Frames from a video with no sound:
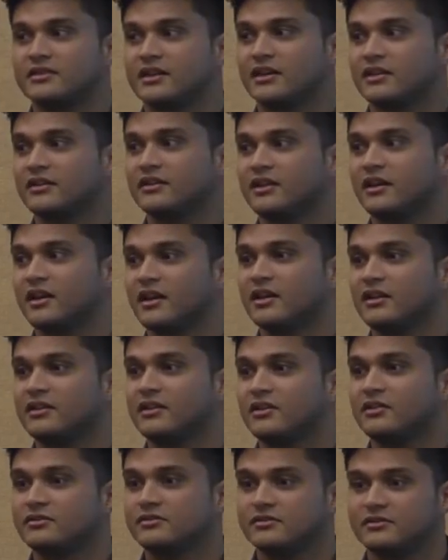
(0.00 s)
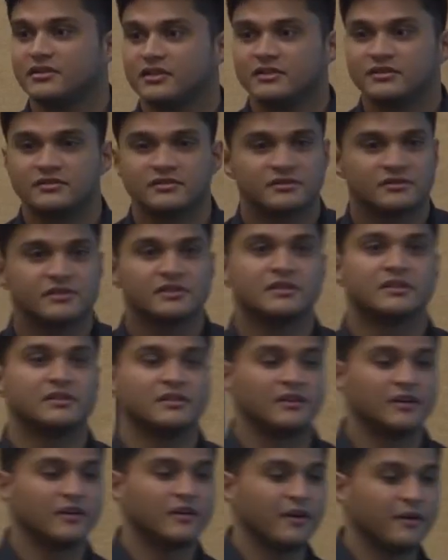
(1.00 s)
DockerCon, no?
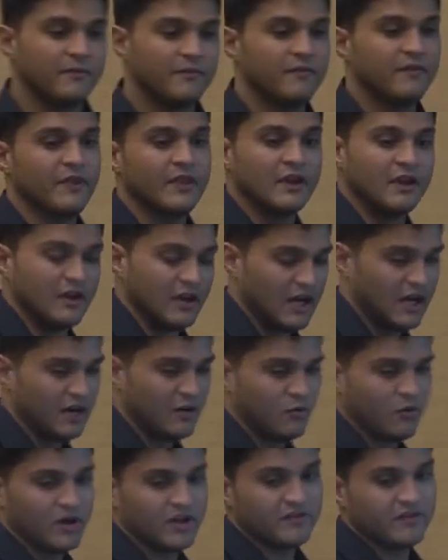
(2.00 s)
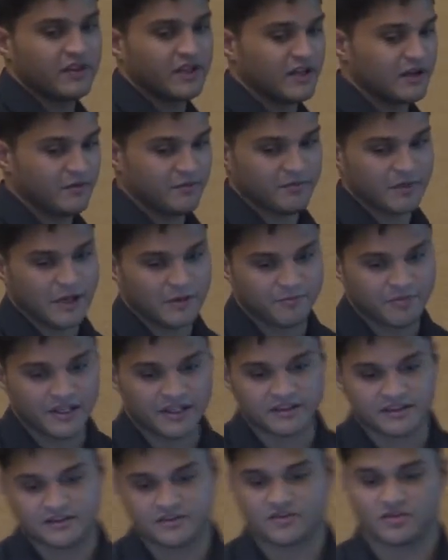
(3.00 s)
Okay. One of the
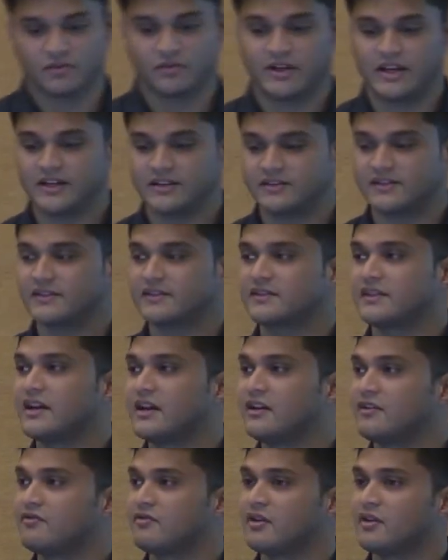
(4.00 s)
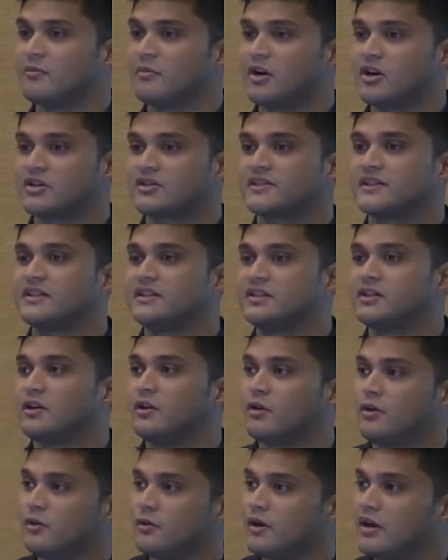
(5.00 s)
big showcases there from our
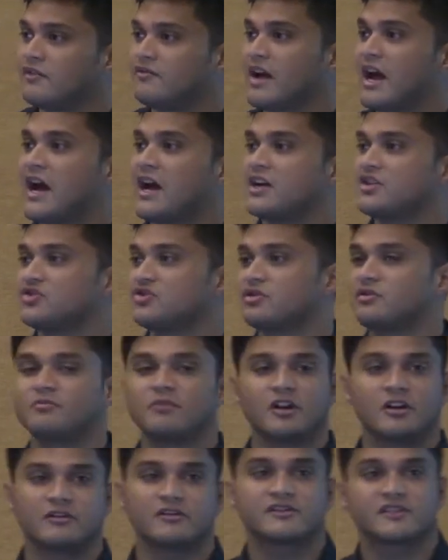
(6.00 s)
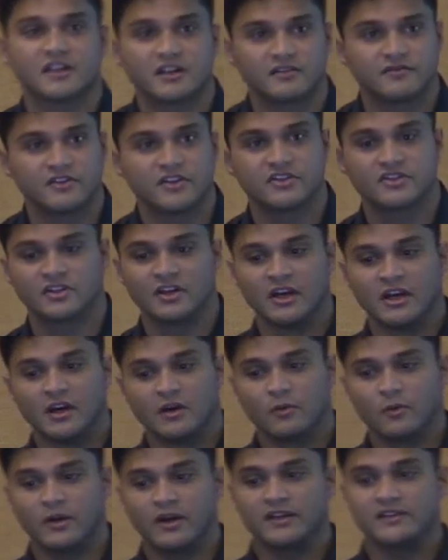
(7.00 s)
CTO of Azure, Mark Rusunovich,
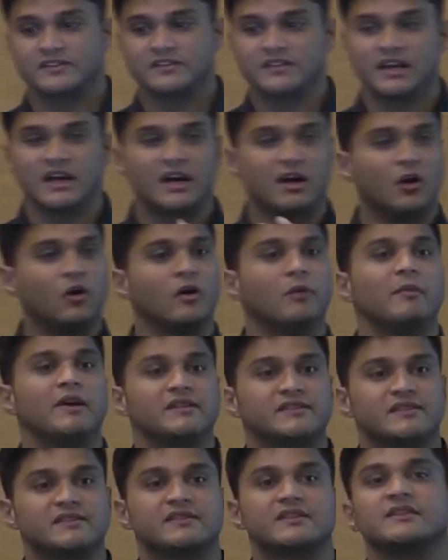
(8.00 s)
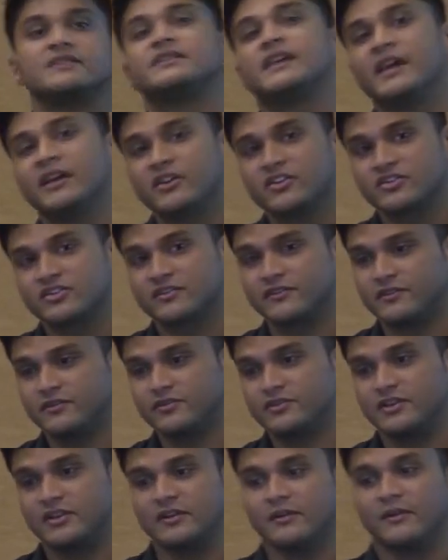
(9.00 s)
was OMS's container
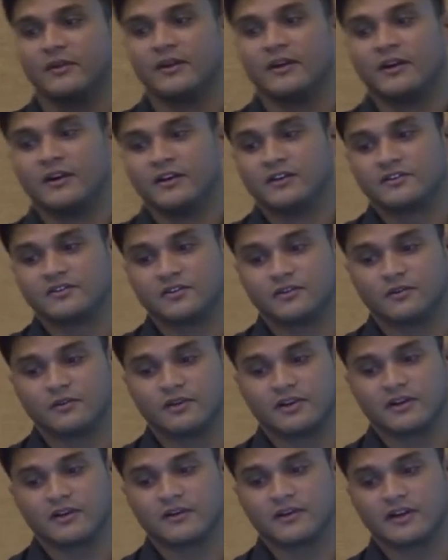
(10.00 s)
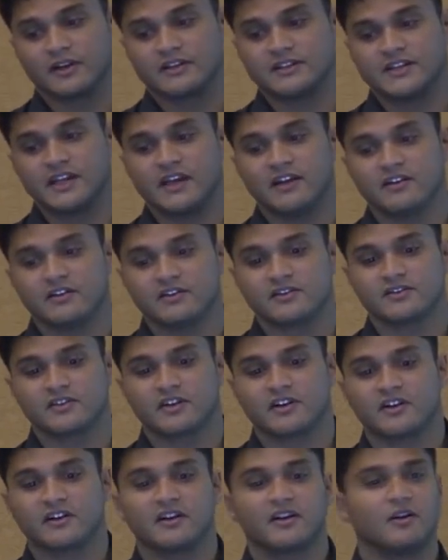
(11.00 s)
solution. So containers
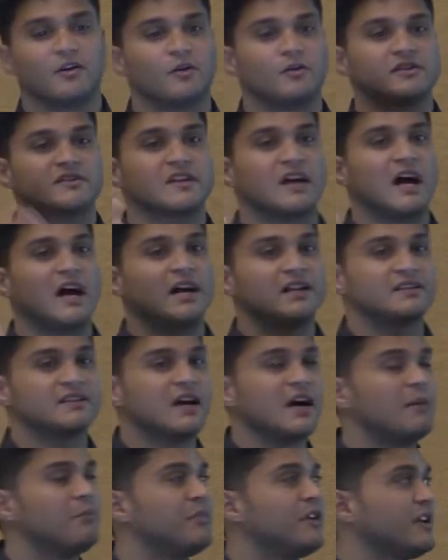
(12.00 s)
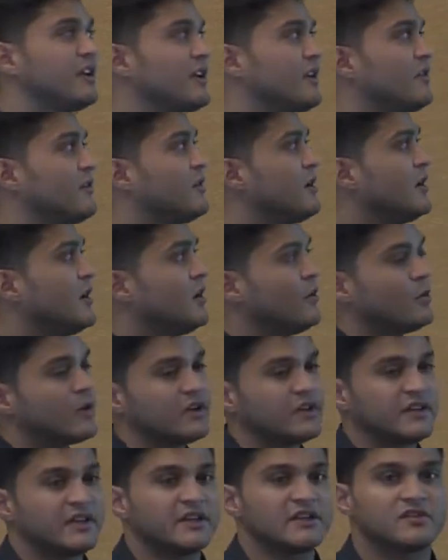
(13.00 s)
are always a hot topic, and
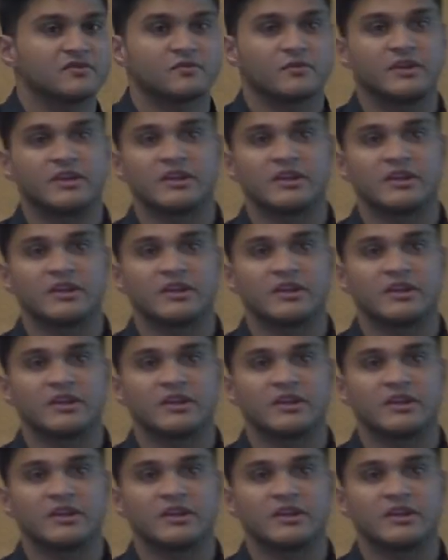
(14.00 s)
one of the things